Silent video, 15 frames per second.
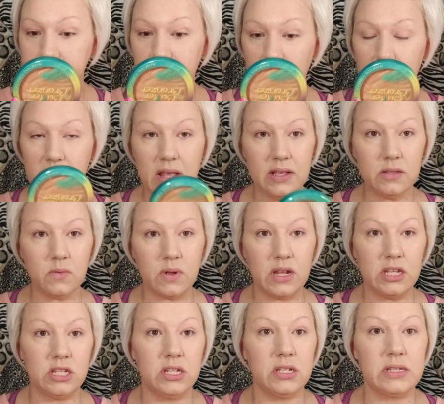this one
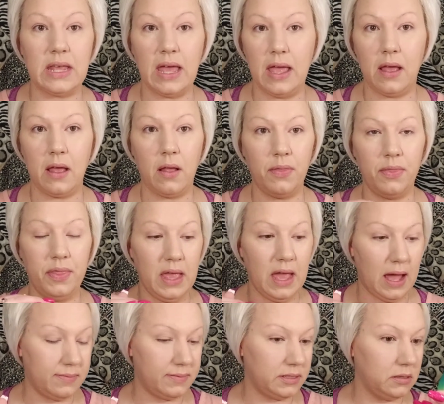is just like the
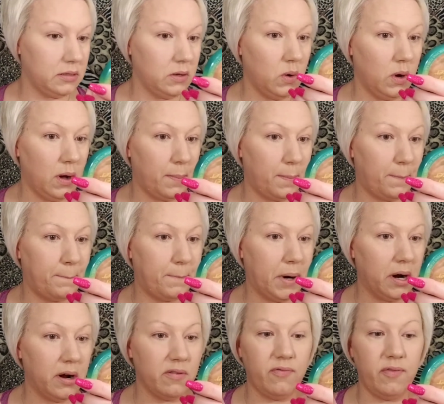absolute
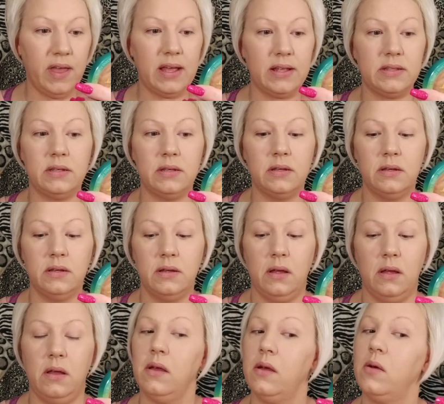perfect
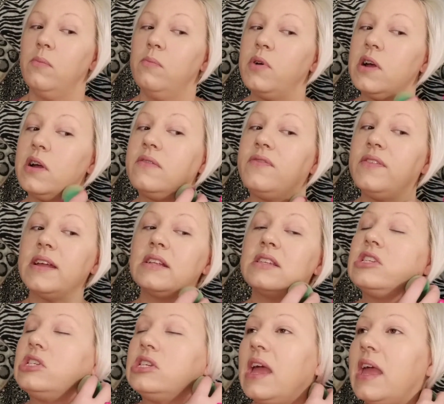
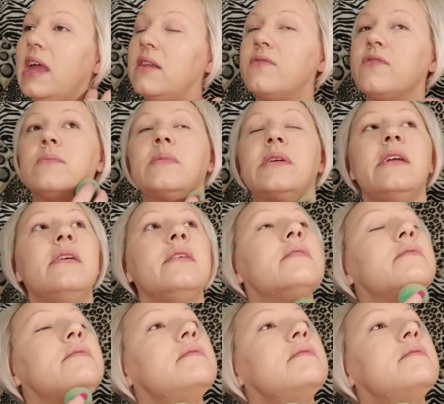shade for me.